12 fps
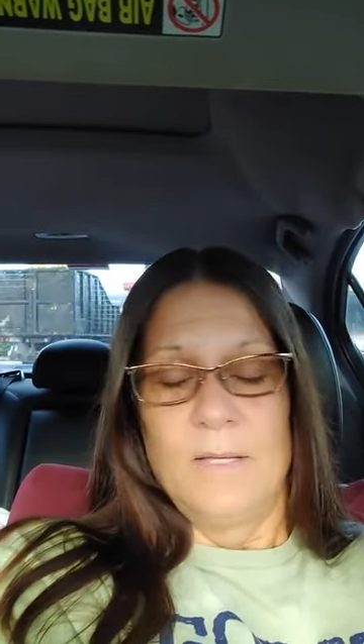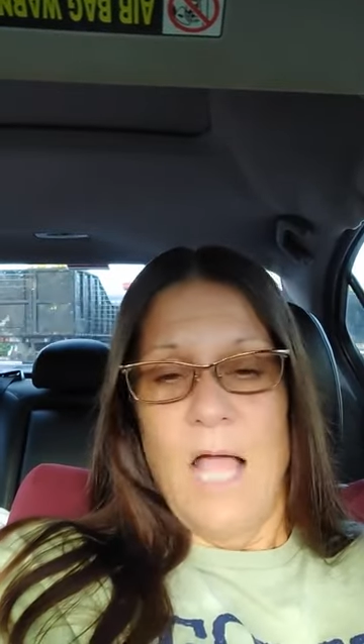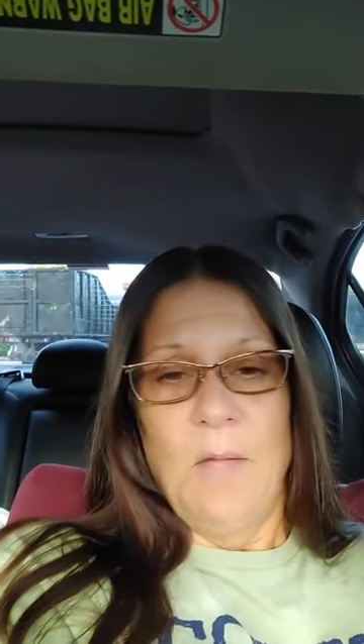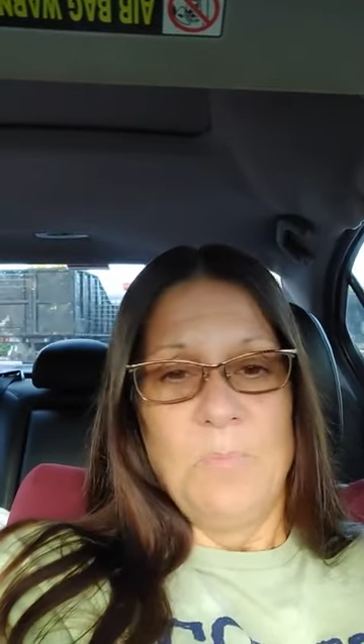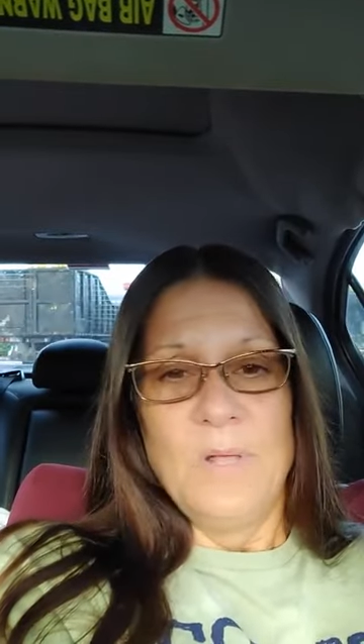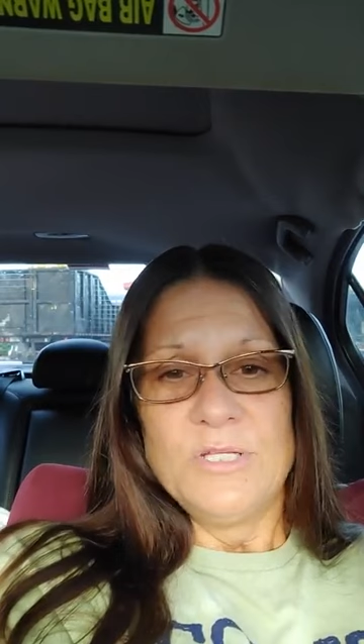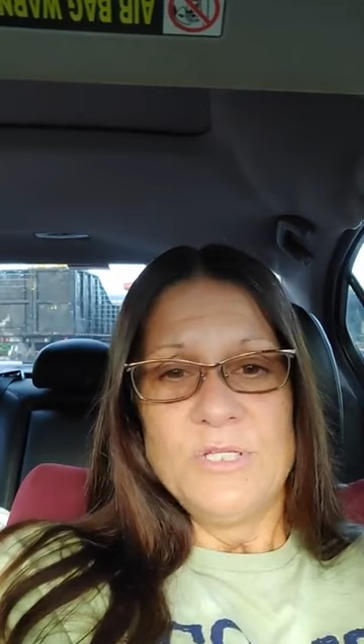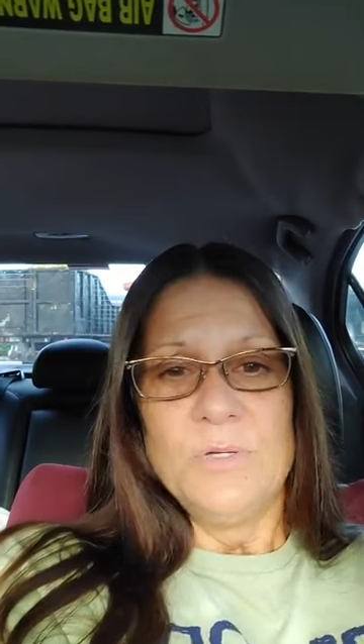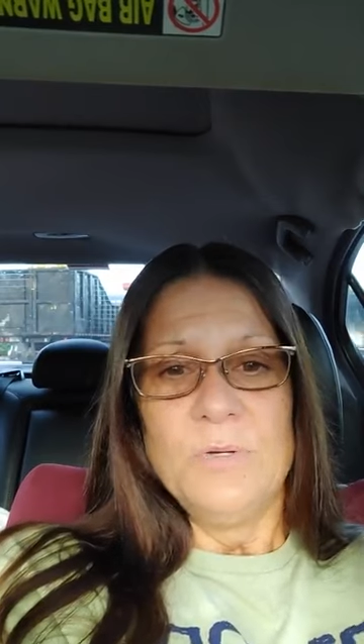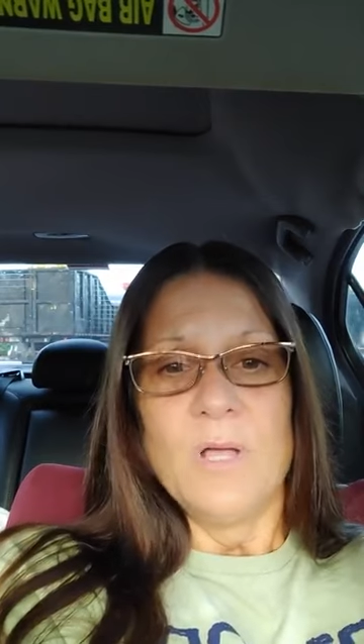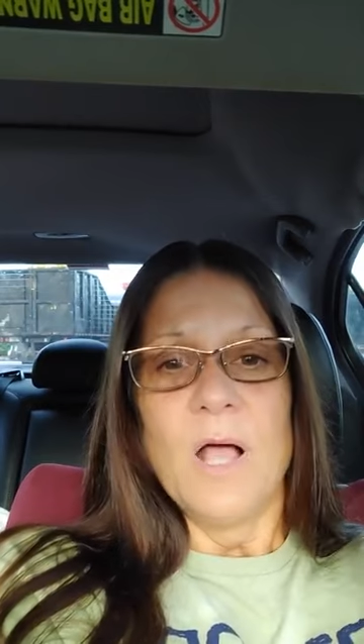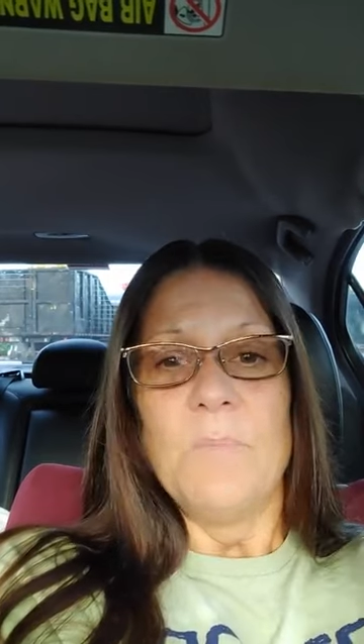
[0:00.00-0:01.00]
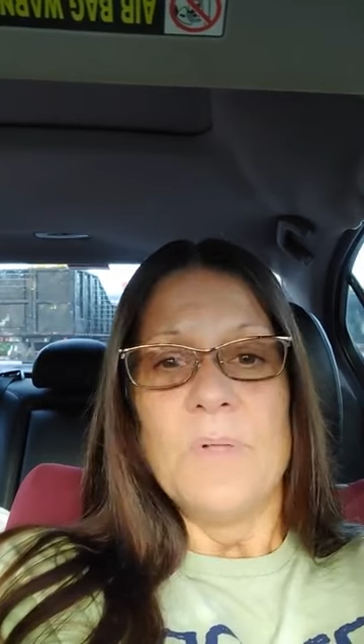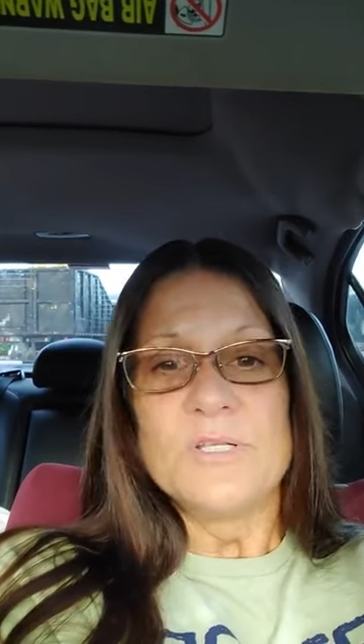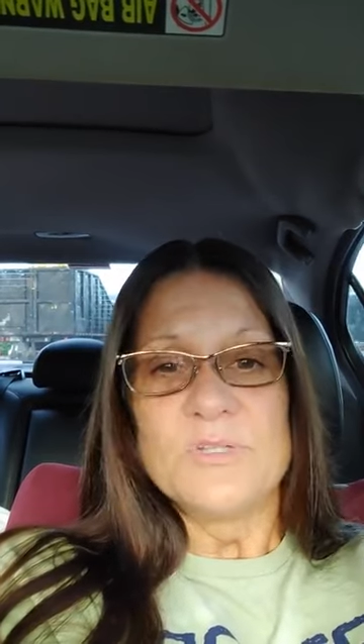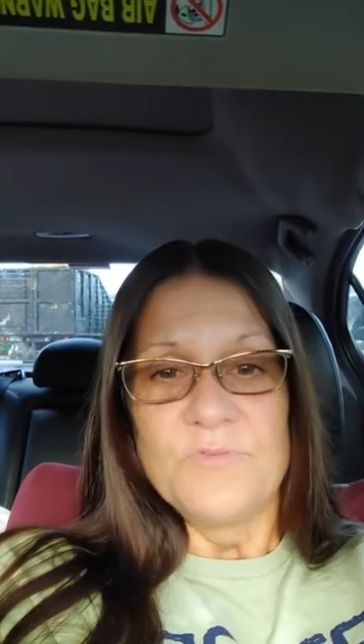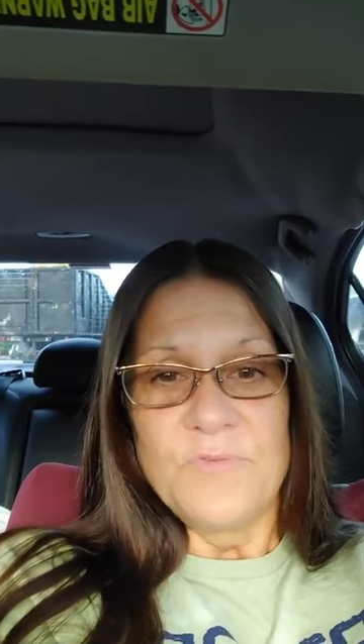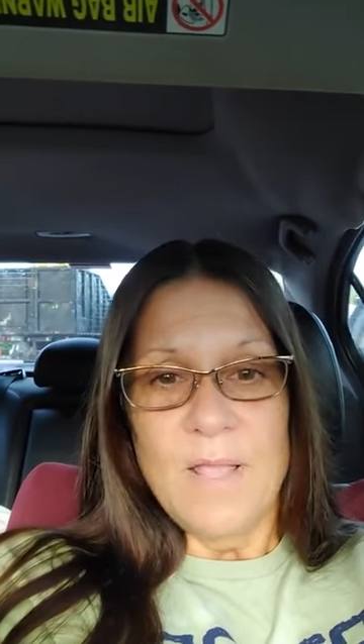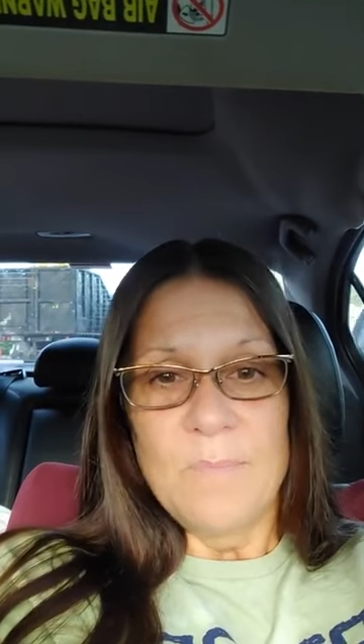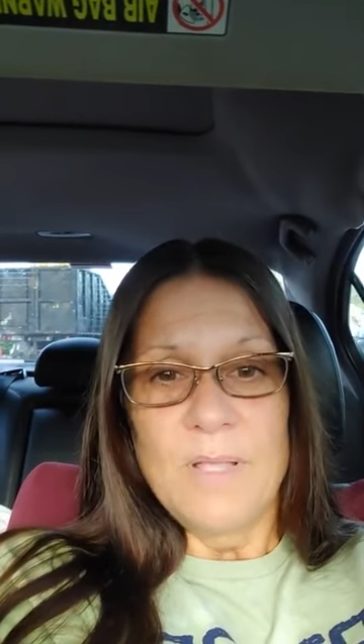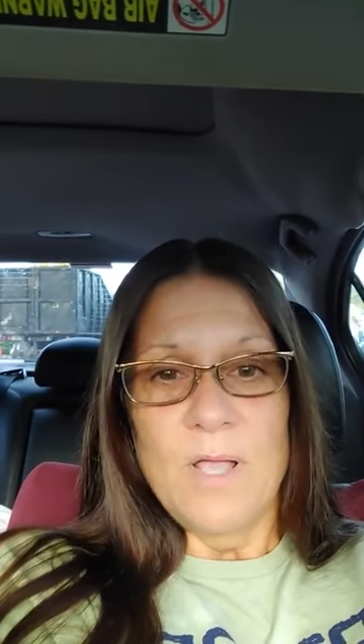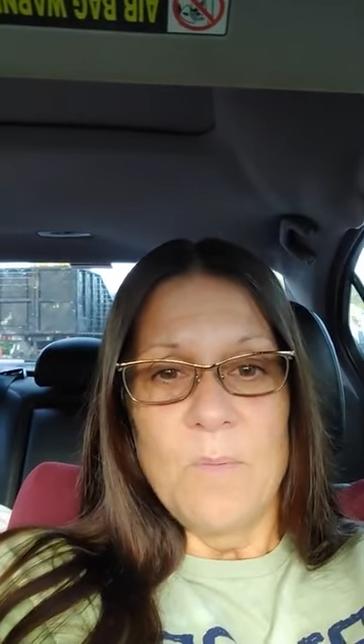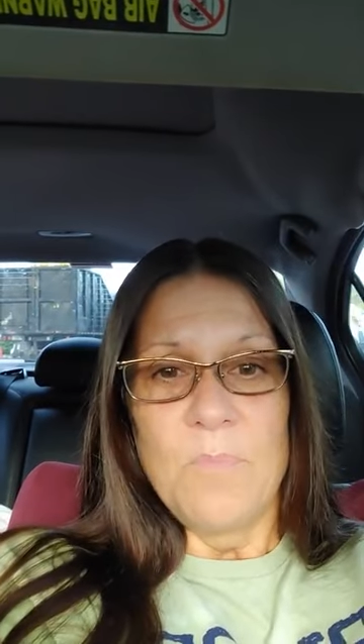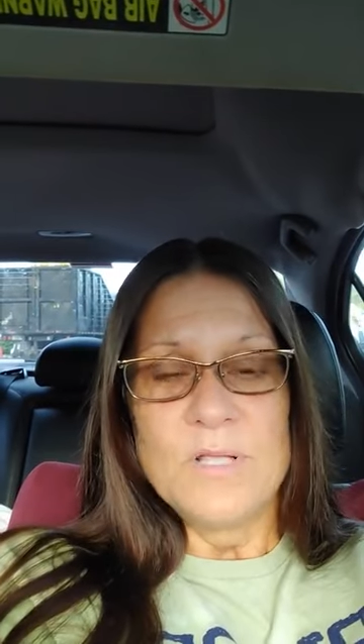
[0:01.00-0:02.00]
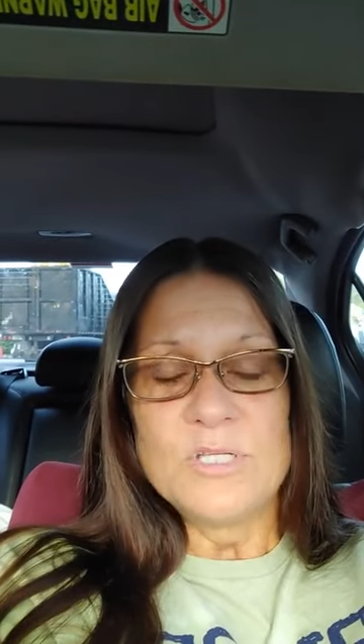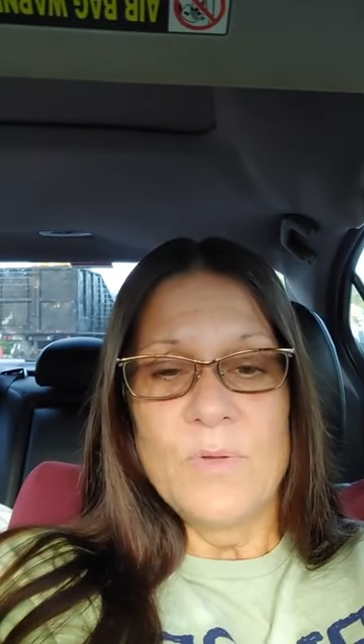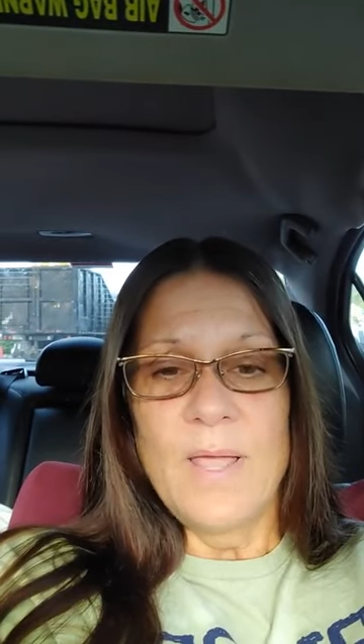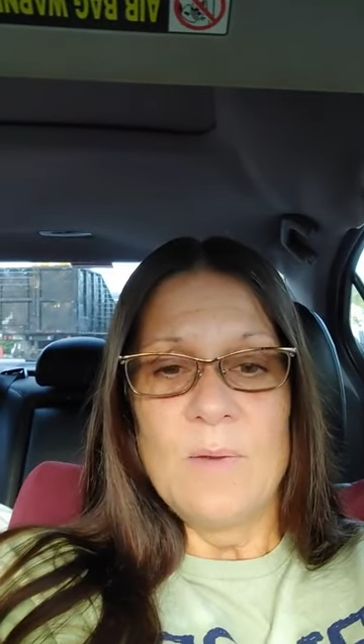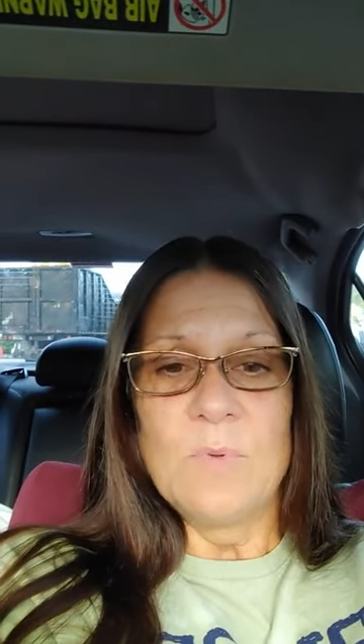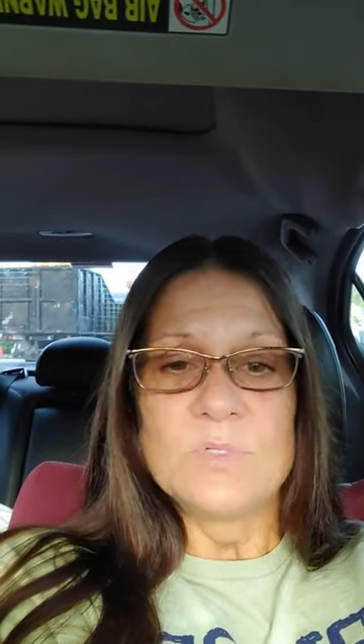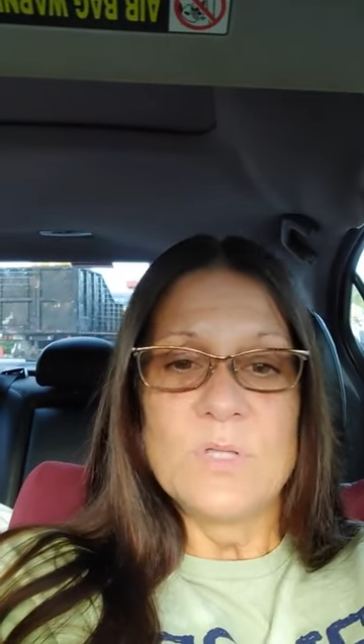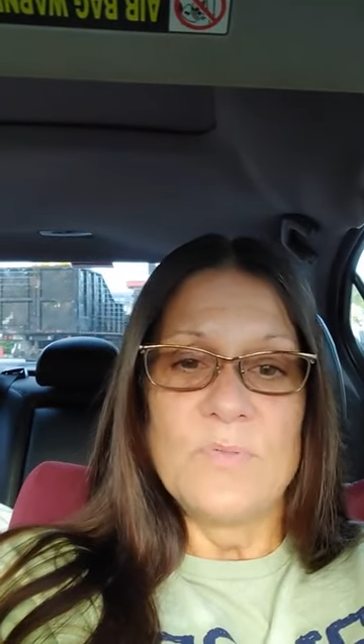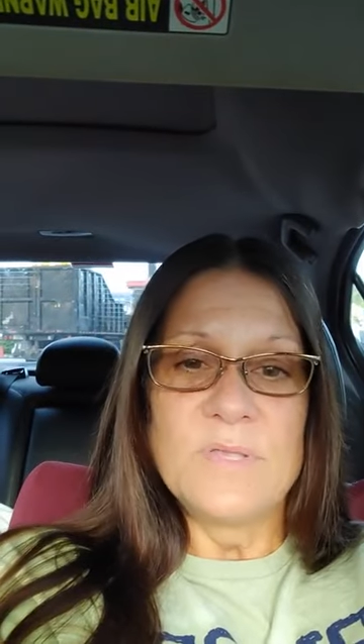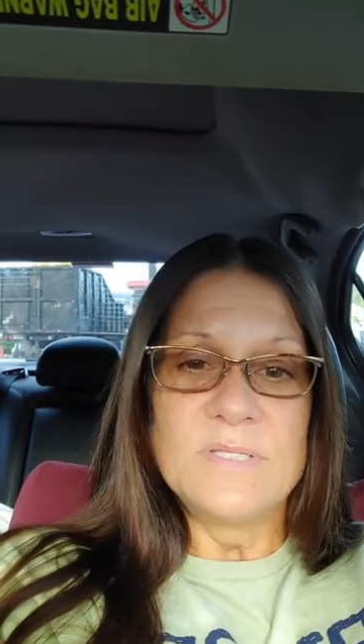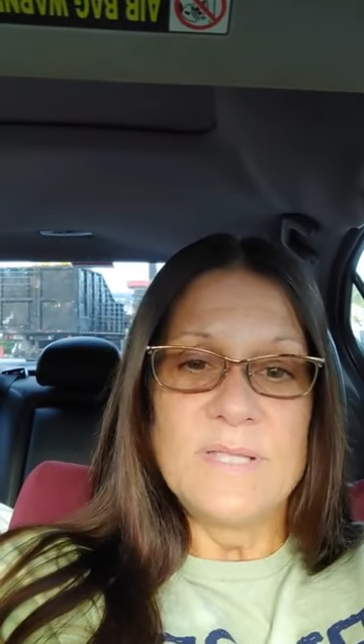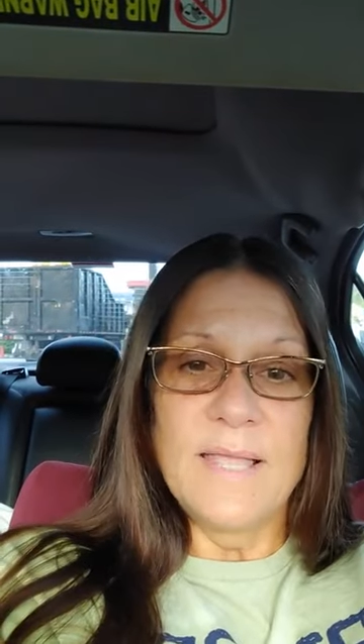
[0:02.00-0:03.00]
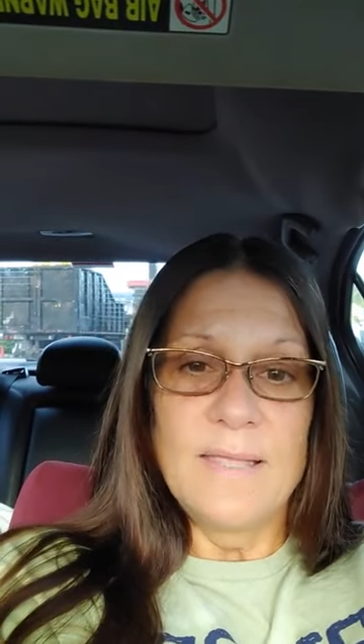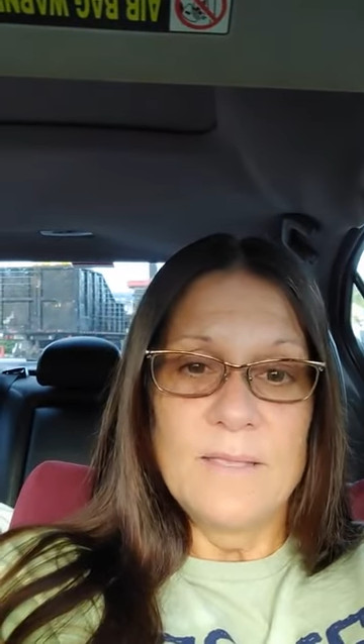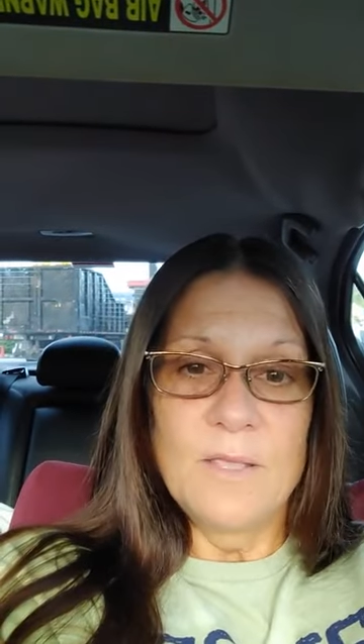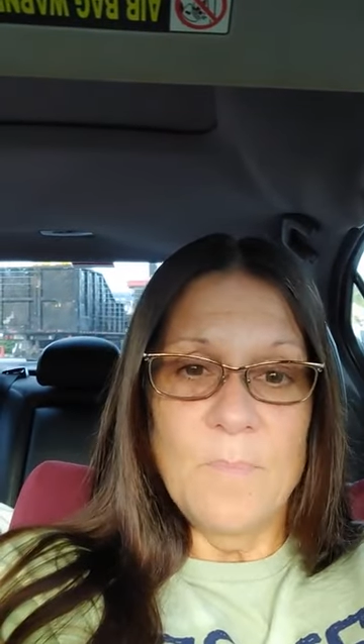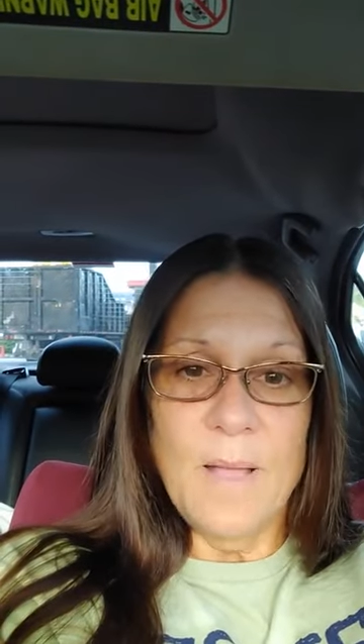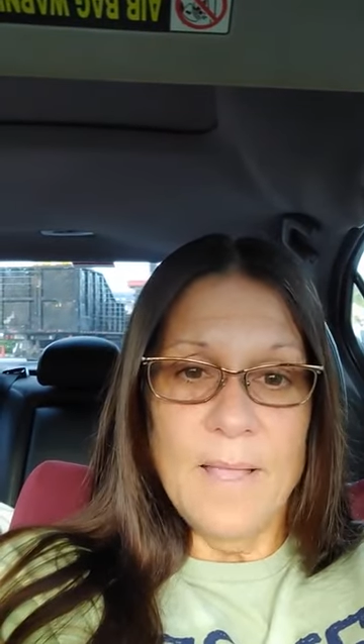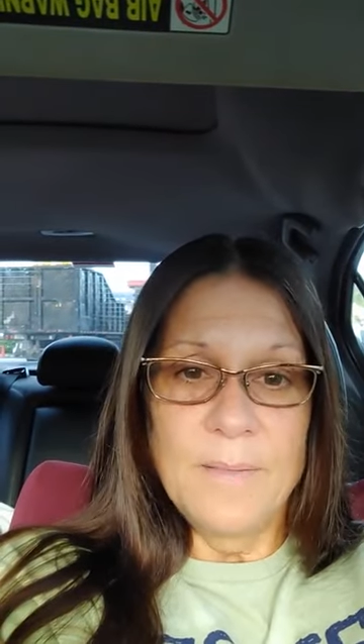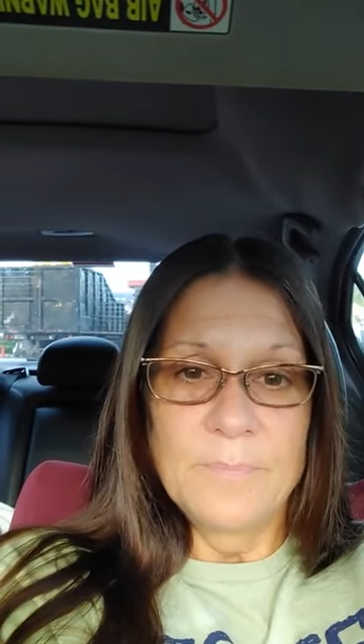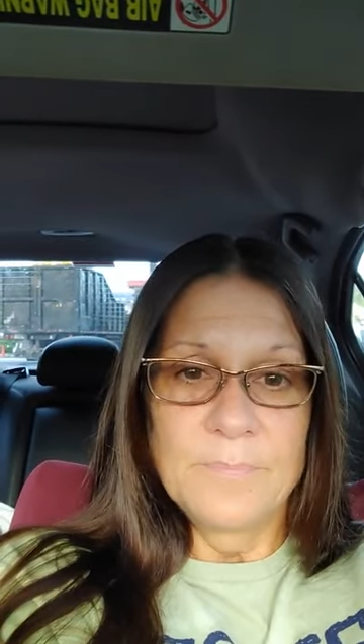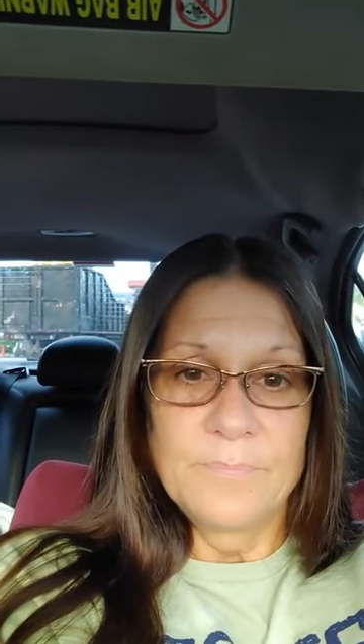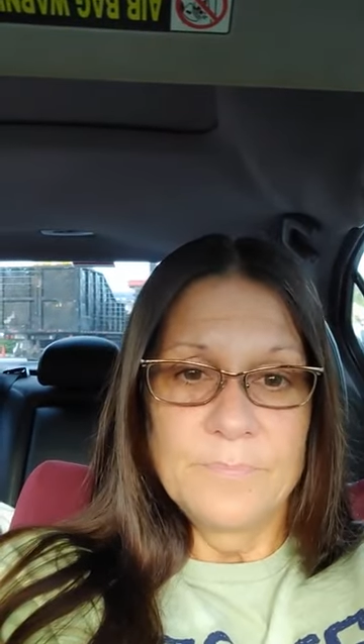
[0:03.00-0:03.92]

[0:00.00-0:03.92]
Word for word: God bless you. God bless your family. God bless your animals on this day. Goodbye.